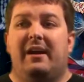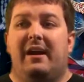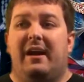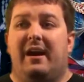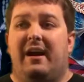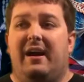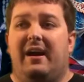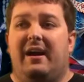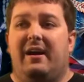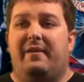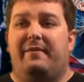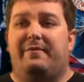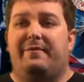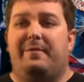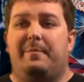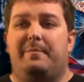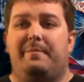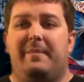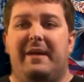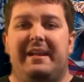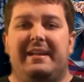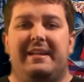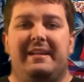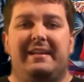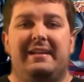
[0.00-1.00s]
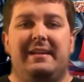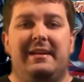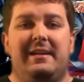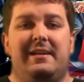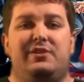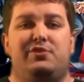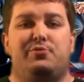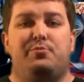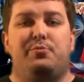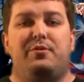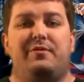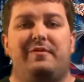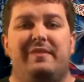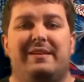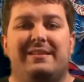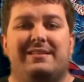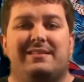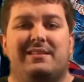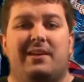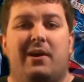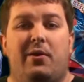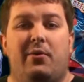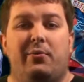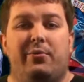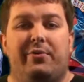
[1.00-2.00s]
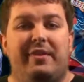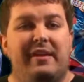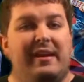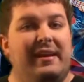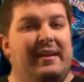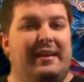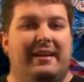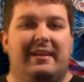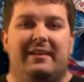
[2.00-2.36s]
of making each movie its own thing,